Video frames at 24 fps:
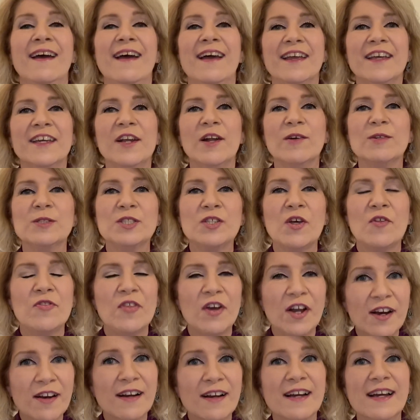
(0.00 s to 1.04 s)
You know, so
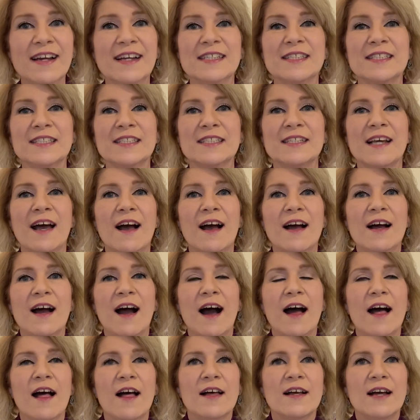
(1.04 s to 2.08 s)
there is
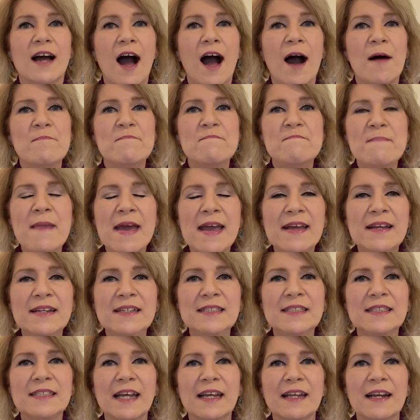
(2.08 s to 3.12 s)

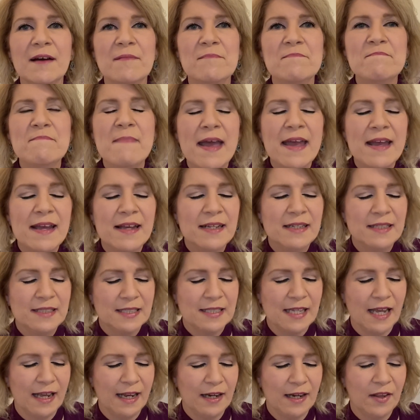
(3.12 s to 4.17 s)
amazing,
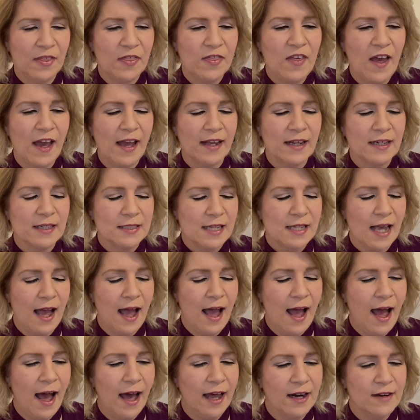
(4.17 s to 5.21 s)
amazing things
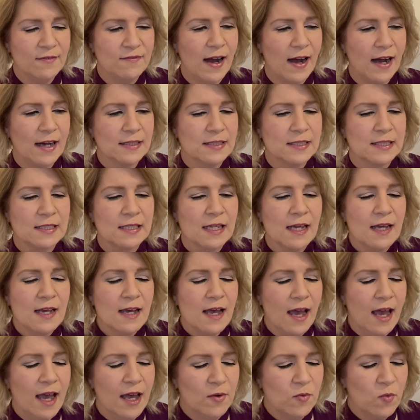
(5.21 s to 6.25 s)
ahead of us
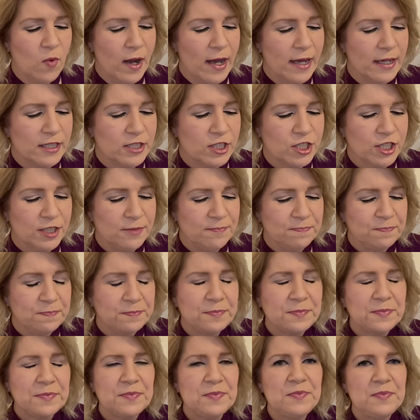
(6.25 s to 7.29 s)
in which
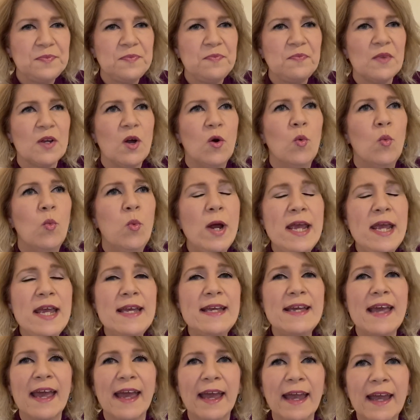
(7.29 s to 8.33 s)
we
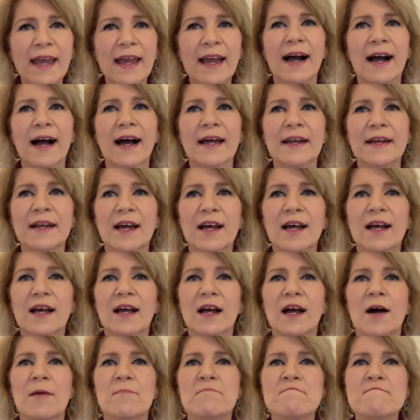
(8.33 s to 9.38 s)
can
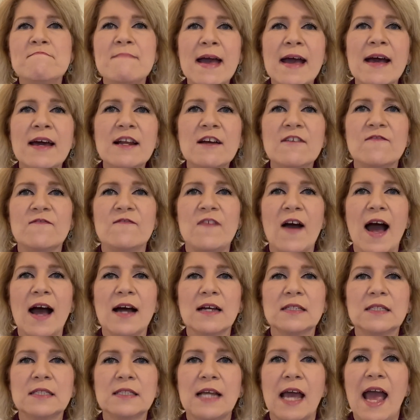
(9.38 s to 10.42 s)

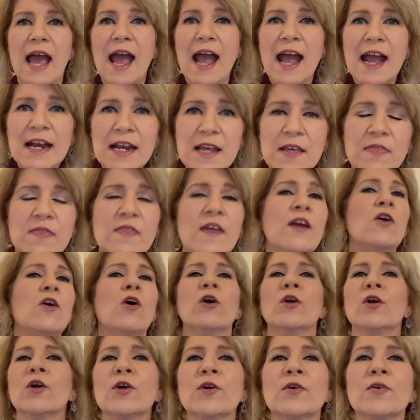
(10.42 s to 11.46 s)
manifest anything
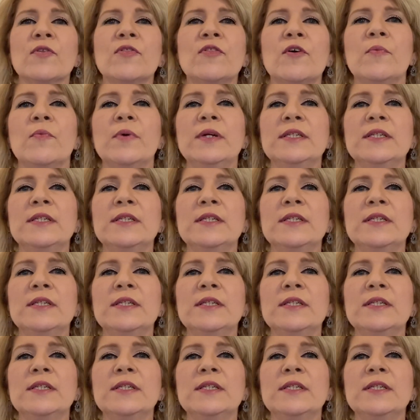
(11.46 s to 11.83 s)
on earth that we